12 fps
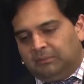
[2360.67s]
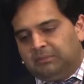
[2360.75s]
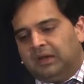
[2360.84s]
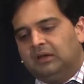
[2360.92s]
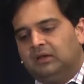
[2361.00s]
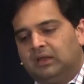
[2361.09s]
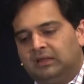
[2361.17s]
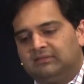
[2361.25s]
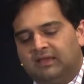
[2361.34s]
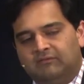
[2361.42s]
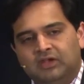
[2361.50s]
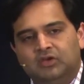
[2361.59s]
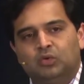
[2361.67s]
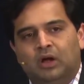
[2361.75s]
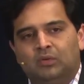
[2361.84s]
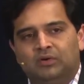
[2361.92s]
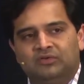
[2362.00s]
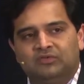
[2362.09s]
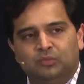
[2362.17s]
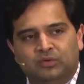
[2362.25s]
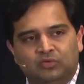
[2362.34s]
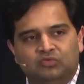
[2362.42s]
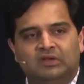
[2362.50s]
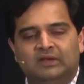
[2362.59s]
But in 72 hours,
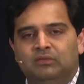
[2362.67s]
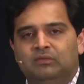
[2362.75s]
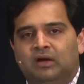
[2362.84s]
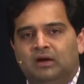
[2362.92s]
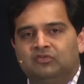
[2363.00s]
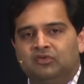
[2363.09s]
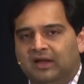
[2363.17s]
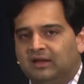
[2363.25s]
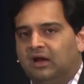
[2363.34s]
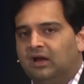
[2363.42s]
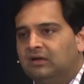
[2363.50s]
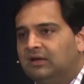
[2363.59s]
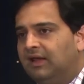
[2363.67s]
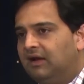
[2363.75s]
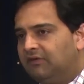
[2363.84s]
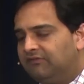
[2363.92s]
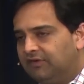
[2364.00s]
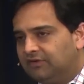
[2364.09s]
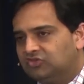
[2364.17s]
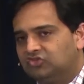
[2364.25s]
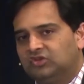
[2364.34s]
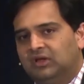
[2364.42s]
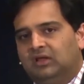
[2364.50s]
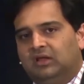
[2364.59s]
we usually are trying hard to get our
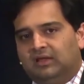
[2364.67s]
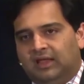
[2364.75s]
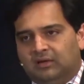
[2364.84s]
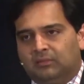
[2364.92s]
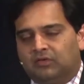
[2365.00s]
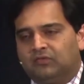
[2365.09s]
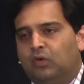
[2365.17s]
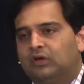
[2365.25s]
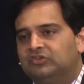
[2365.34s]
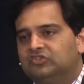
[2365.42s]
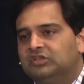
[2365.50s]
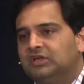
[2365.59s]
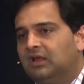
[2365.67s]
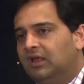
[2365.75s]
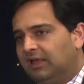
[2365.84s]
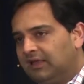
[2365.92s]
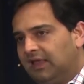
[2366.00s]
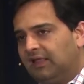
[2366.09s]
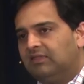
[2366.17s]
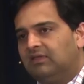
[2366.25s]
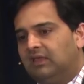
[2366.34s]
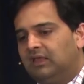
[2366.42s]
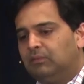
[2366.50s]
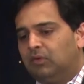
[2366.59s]
fish, get our morphology, get
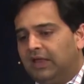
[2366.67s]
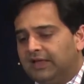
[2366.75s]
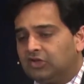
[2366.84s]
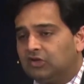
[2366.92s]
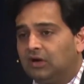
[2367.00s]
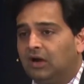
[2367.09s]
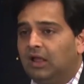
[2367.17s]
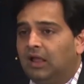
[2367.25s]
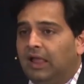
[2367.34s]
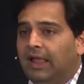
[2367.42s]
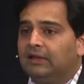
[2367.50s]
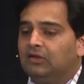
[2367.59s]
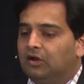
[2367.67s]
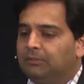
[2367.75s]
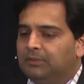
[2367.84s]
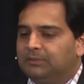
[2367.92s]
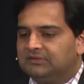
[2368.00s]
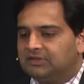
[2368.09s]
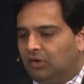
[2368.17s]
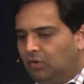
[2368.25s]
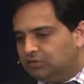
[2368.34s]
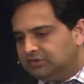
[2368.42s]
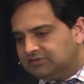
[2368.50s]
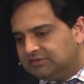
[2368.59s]
the molecular. And a lot of people say,
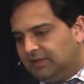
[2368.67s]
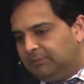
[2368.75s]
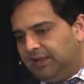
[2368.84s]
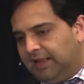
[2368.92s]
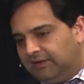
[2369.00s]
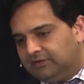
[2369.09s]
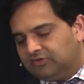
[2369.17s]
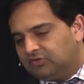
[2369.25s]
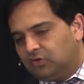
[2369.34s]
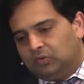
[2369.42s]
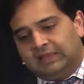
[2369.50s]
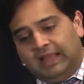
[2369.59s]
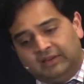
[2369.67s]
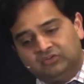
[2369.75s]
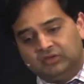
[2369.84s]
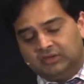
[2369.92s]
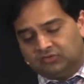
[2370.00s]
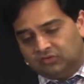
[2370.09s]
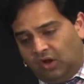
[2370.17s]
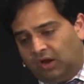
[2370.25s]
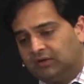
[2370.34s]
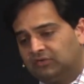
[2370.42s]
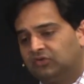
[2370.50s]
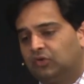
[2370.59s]
oh, this is MD Anderson only. Actually, it's
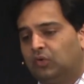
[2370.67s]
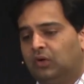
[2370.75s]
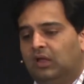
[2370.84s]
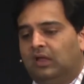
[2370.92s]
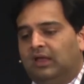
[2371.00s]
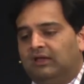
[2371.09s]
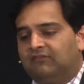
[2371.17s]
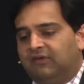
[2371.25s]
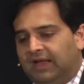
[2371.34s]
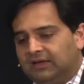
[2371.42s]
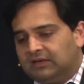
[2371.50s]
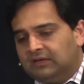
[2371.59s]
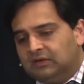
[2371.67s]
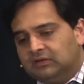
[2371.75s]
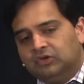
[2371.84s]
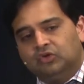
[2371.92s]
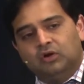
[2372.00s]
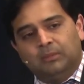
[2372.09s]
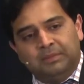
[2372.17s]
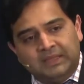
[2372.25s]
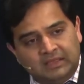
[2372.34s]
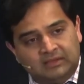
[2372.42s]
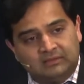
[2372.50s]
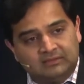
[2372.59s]
not. So, in fact, here the
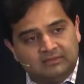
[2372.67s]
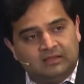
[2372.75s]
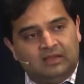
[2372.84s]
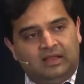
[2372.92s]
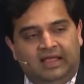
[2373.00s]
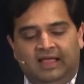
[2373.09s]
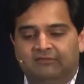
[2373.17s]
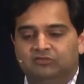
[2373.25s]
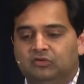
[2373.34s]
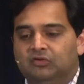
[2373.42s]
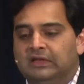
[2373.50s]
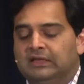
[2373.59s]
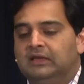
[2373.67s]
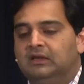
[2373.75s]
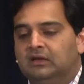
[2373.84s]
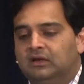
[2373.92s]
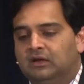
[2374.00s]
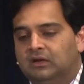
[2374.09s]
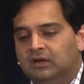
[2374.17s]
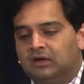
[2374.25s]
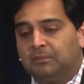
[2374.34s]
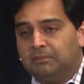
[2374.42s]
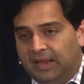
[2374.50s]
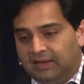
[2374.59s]
Europeans, I have to really uh,
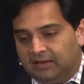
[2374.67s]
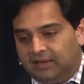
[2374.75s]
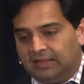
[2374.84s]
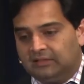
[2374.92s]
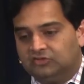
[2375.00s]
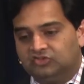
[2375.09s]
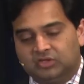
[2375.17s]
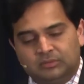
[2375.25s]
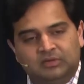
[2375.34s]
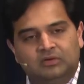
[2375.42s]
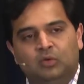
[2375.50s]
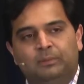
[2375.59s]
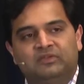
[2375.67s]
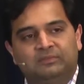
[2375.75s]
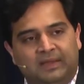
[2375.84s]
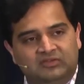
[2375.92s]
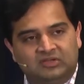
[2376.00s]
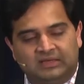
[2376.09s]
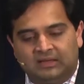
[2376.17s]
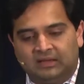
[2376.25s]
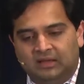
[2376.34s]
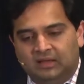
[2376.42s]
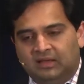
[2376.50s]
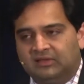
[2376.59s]
commend, and the German group especially
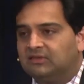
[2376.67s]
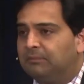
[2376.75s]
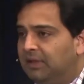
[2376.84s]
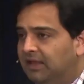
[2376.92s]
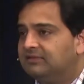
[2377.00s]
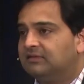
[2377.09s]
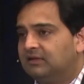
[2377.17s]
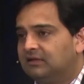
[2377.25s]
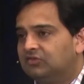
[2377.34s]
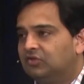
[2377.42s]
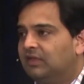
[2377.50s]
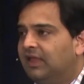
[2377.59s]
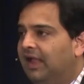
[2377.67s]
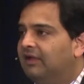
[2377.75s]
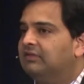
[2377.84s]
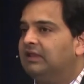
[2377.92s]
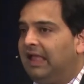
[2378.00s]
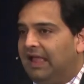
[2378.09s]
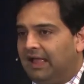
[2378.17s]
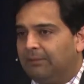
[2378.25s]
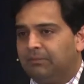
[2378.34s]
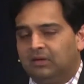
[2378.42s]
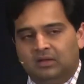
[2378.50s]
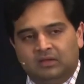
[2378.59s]
is amazing. So, they have a
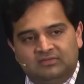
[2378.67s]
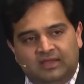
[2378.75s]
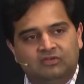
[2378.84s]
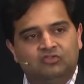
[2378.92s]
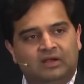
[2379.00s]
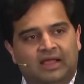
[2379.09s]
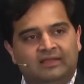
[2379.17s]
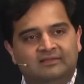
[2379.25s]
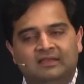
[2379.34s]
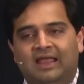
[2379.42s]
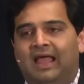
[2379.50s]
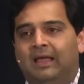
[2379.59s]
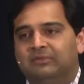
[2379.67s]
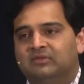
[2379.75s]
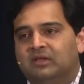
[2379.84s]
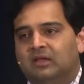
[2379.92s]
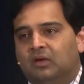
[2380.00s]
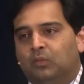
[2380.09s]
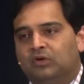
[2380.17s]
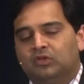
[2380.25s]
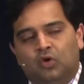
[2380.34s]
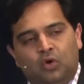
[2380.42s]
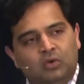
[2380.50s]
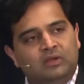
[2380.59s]
lab, centralized labs, where
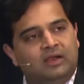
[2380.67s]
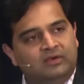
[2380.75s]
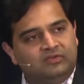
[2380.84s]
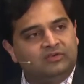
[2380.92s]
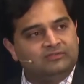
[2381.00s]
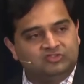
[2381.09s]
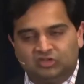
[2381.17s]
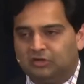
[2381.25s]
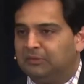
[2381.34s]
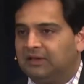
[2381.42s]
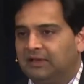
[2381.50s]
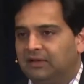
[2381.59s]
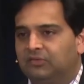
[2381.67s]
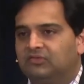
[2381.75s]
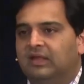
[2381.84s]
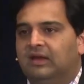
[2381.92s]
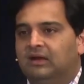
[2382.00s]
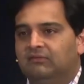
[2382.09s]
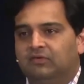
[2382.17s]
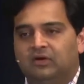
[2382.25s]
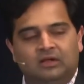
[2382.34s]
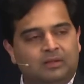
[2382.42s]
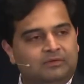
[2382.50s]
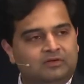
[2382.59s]
the whole country of Germany, I was there for
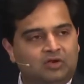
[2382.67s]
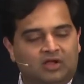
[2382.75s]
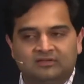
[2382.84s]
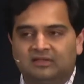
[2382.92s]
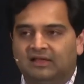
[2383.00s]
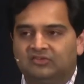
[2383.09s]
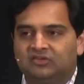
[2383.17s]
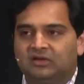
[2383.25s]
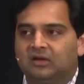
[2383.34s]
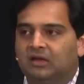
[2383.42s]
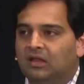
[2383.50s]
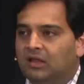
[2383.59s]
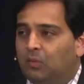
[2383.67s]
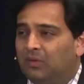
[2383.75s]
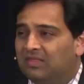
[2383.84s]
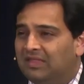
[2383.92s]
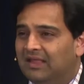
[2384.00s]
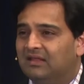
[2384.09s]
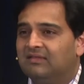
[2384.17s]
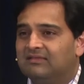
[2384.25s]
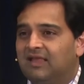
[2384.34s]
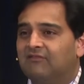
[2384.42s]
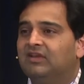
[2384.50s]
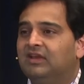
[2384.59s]
a couple of talks last year, within
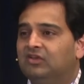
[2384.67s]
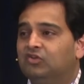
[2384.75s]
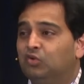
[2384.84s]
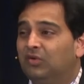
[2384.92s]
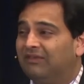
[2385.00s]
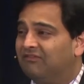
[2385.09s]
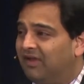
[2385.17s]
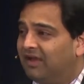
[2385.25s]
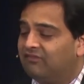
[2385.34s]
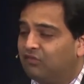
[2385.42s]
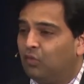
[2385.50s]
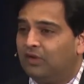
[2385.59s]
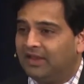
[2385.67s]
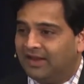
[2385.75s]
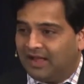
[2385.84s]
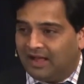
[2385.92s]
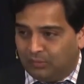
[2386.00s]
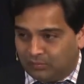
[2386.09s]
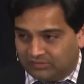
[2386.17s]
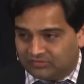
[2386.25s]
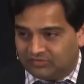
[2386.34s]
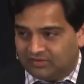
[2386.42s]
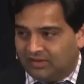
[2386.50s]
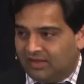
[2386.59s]
72, in fact, 48
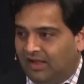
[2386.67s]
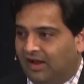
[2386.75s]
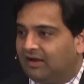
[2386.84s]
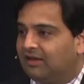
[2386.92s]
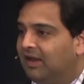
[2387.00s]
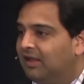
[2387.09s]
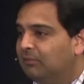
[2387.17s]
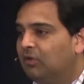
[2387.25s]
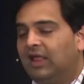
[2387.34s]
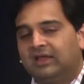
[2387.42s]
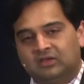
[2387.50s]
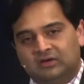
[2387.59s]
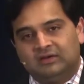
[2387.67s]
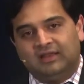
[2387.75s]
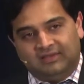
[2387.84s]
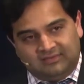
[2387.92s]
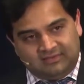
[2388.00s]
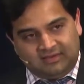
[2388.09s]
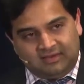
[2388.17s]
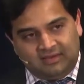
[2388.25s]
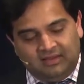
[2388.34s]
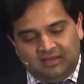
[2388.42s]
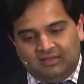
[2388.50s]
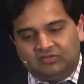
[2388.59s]
hours, are getting molecular testing.
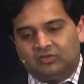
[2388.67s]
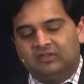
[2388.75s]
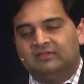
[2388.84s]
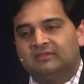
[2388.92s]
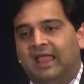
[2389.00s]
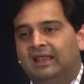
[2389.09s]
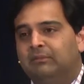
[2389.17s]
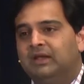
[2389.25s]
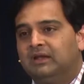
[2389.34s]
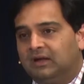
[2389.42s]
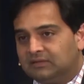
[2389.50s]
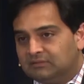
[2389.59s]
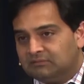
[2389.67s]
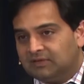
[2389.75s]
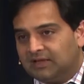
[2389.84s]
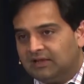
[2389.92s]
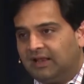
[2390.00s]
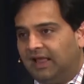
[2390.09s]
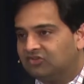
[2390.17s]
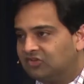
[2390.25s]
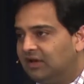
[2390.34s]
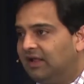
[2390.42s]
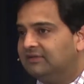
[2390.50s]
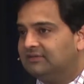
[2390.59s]
So this can be done in a
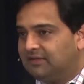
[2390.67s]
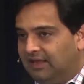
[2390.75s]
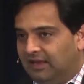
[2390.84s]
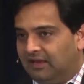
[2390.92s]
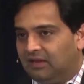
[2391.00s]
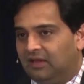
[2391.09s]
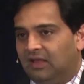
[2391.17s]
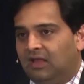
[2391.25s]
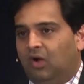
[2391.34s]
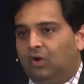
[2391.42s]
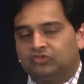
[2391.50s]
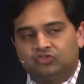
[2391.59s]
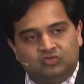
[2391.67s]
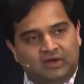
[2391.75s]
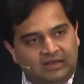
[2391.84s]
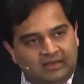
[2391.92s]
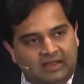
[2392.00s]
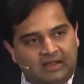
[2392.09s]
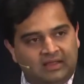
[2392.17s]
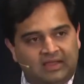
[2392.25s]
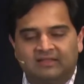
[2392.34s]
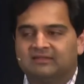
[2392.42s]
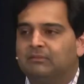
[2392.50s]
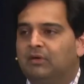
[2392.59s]
nationalized scale. Australia,
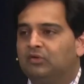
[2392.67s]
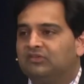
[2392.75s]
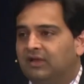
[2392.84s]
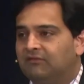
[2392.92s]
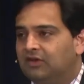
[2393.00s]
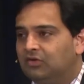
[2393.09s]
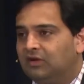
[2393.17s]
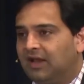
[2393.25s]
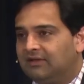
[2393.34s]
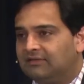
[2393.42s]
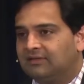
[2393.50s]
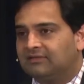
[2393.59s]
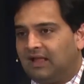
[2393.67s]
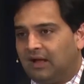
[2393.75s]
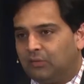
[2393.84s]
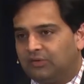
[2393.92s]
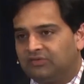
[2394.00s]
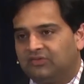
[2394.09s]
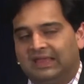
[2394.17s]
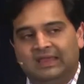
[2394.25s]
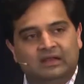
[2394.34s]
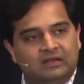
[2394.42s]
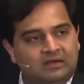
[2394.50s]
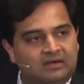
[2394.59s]
it's about 70 to 96 hours.
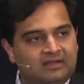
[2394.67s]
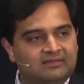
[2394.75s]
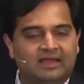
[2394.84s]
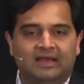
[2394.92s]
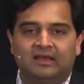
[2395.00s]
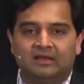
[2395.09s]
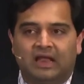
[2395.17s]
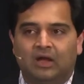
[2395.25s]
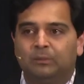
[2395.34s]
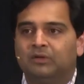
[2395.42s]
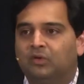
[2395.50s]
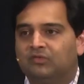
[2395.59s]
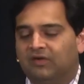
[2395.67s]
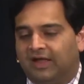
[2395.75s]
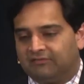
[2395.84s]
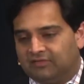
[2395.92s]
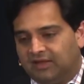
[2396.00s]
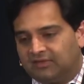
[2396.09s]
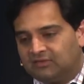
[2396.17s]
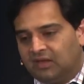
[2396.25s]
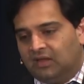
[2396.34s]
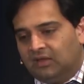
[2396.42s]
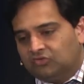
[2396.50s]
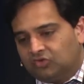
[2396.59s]
England is getting now below five days.
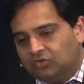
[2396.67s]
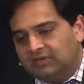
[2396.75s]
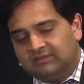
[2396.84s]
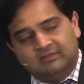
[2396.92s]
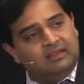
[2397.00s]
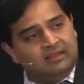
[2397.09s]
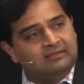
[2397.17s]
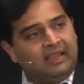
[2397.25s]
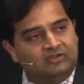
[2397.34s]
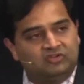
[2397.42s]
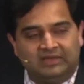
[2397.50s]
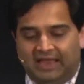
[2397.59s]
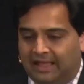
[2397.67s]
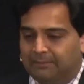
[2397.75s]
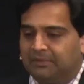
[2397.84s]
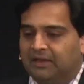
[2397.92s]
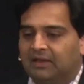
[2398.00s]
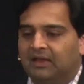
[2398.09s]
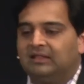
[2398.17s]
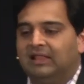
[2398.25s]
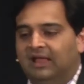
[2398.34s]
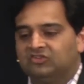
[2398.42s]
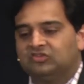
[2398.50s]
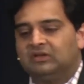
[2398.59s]
So this is actually happening in
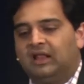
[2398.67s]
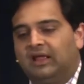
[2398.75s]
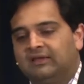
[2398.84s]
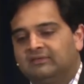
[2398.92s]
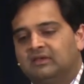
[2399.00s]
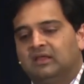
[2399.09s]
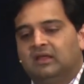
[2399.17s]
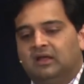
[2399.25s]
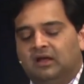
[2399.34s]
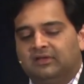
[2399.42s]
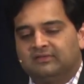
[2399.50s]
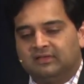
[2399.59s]
nationalized uh,